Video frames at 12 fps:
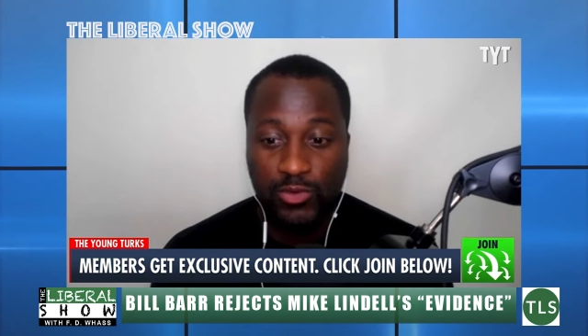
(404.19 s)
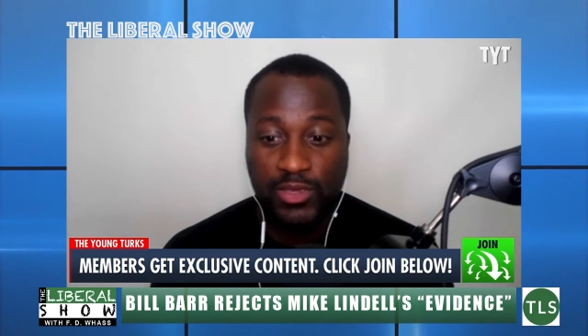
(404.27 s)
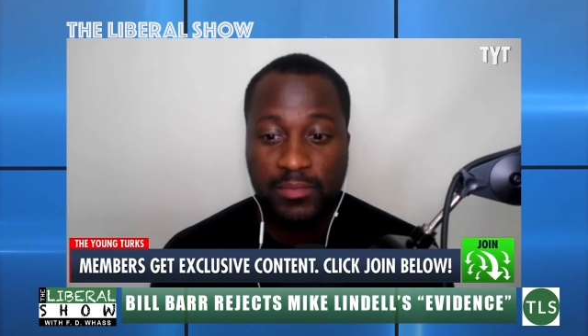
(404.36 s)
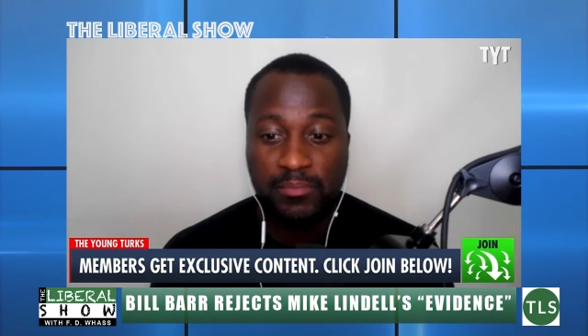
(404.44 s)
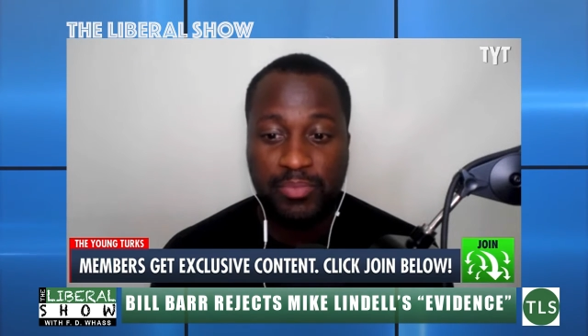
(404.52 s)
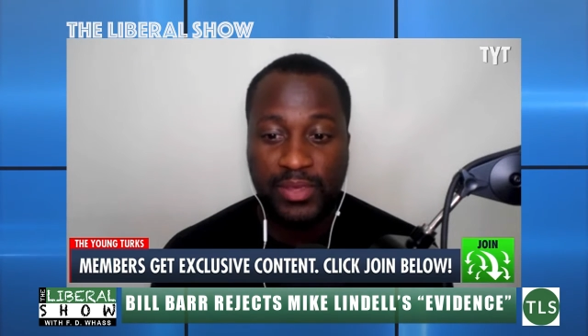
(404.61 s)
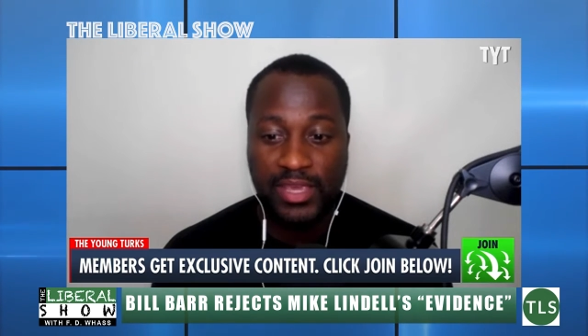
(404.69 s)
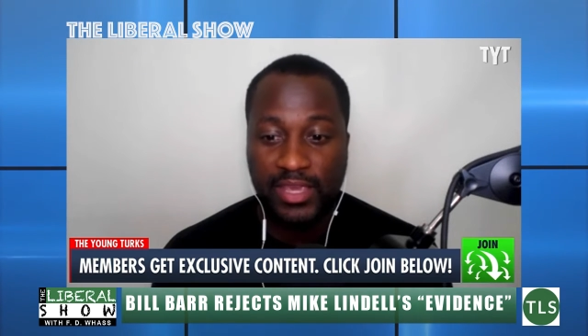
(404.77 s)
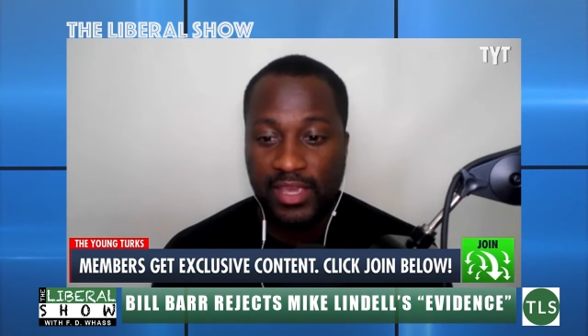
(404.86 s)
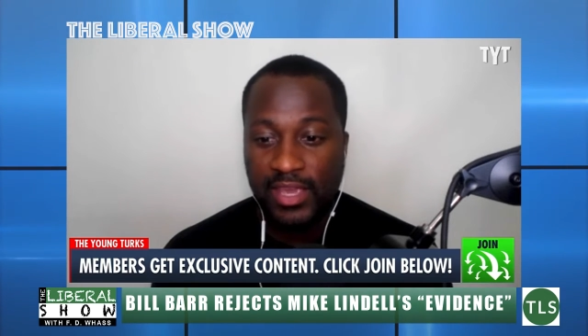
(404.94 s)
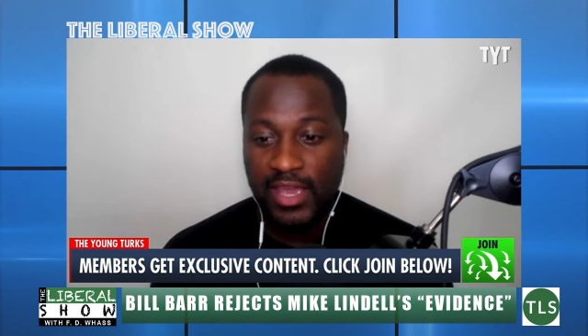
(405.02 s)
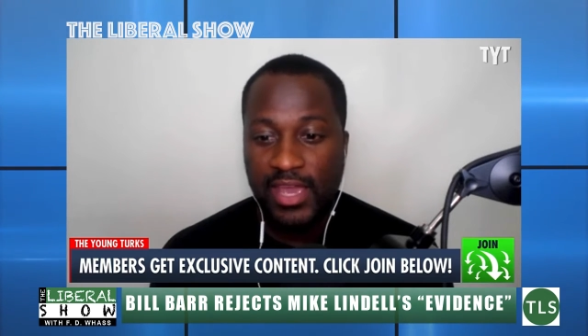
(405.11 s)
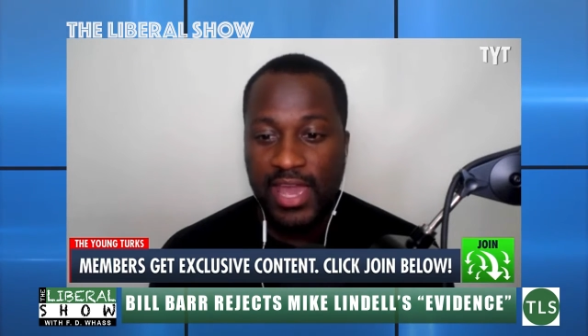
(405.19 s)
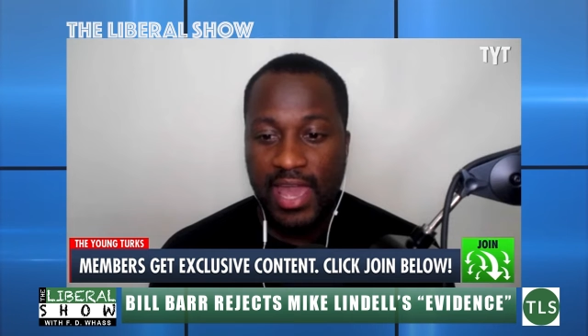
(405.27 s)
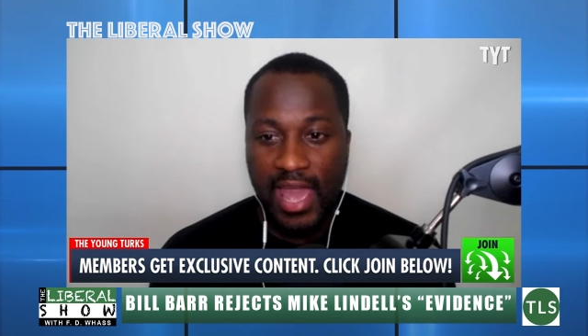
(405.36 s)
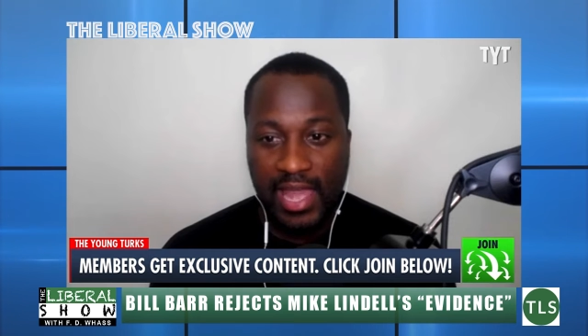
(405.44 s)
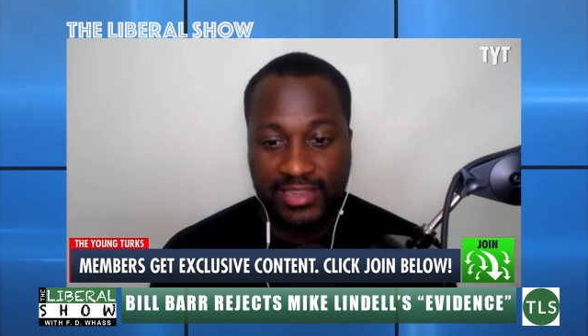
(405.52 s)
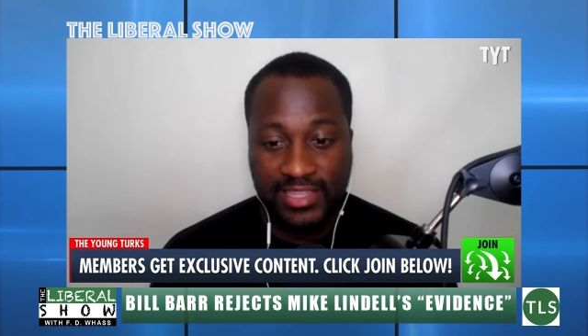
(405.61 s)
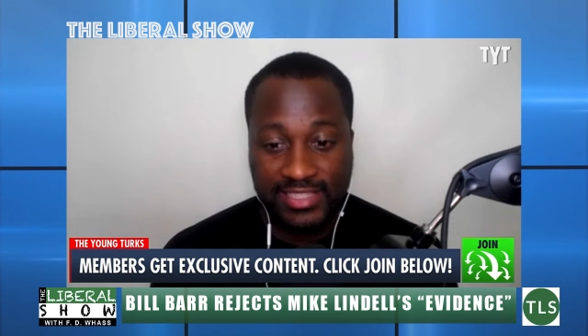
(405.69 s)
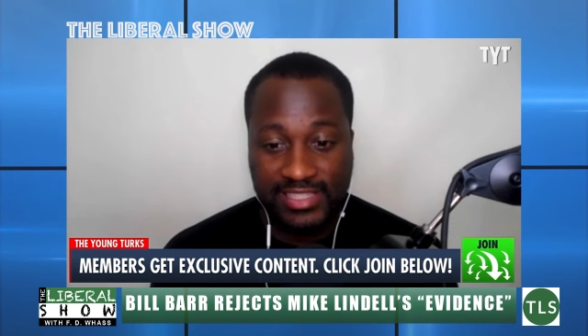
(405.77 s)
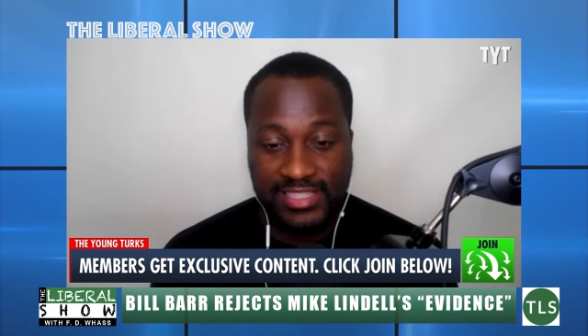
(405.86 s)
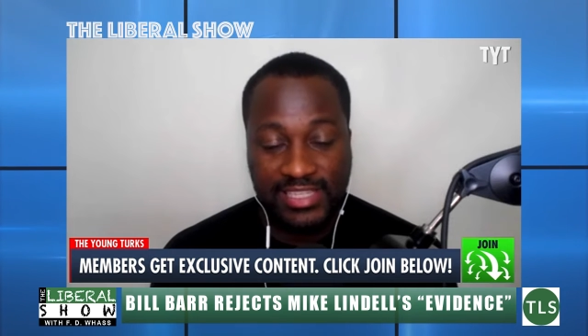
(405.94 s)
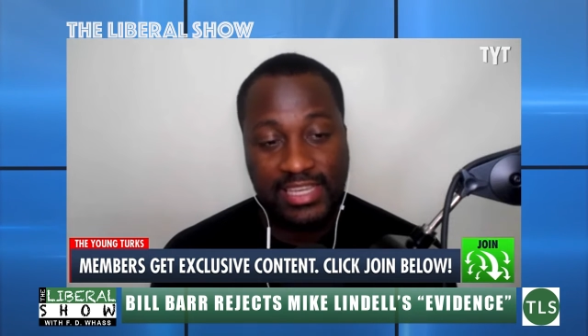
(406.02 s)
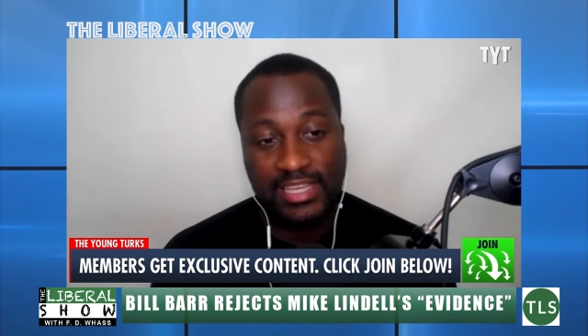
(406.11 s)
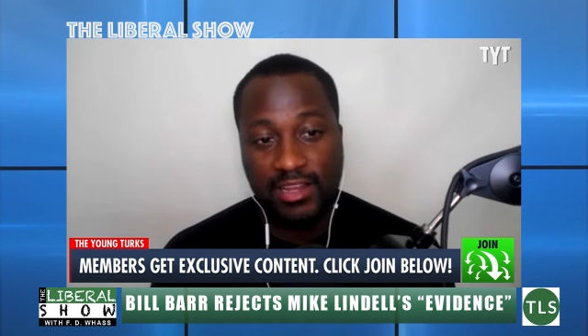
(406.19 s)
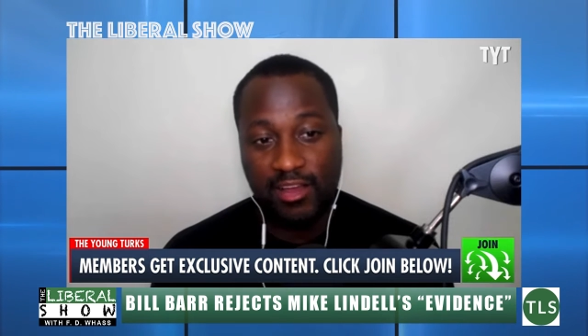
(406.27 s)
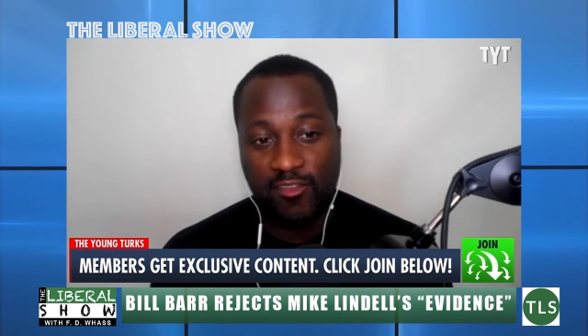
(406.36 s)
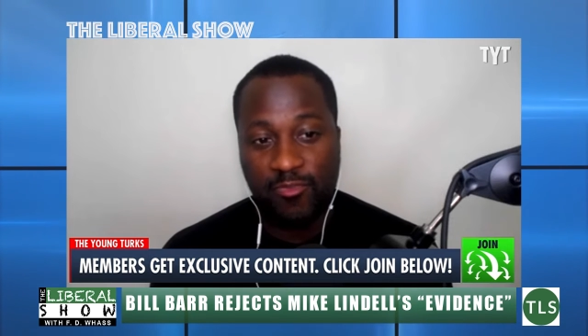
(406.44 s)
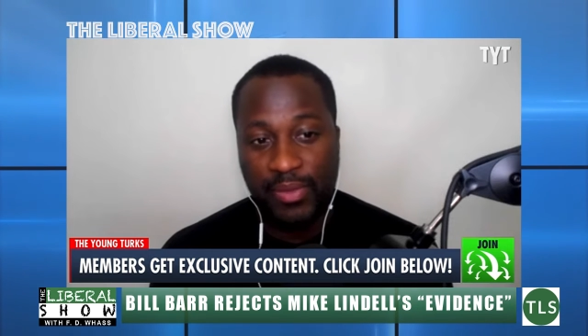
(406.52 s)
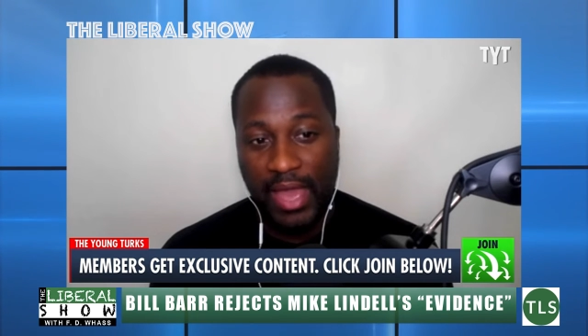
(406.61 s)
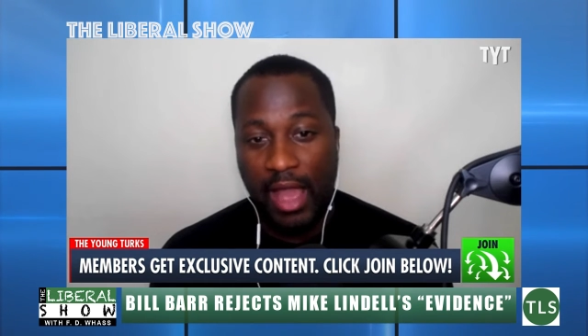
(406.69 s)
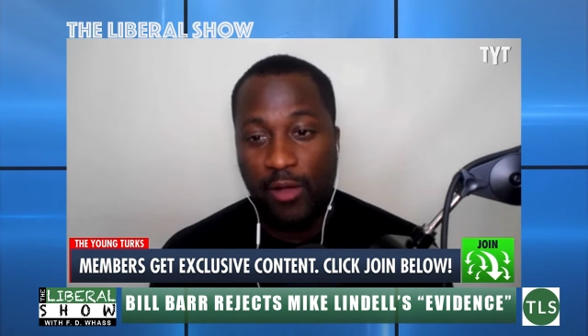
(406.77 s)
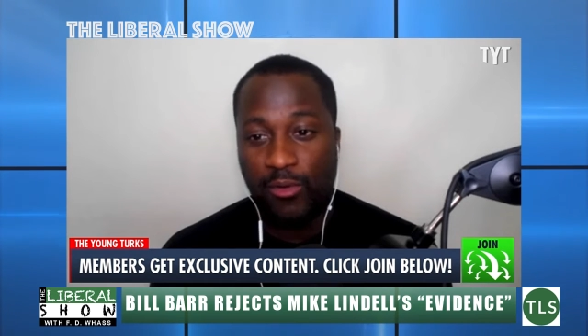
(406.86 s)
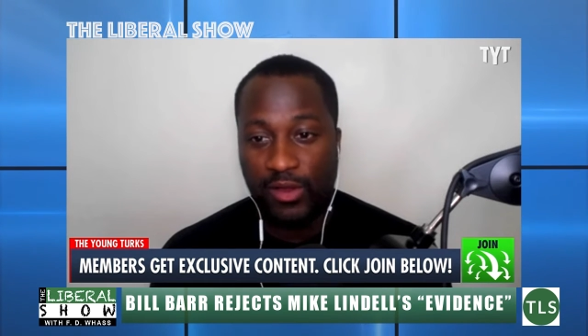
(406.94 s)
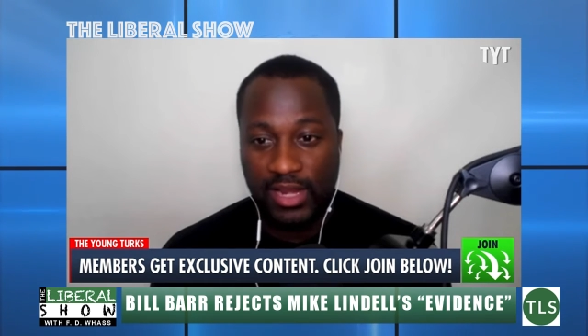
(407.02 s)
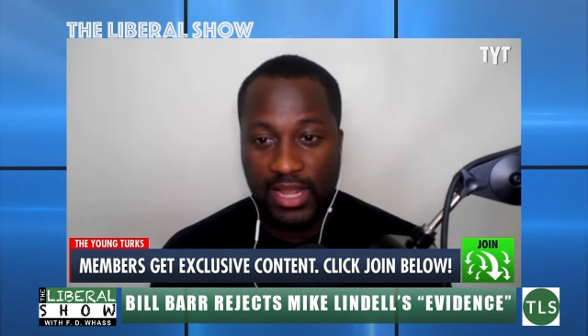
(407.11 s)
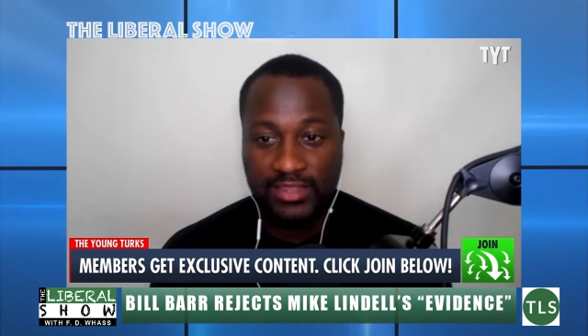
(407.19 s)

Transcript: You can be at the seat of power.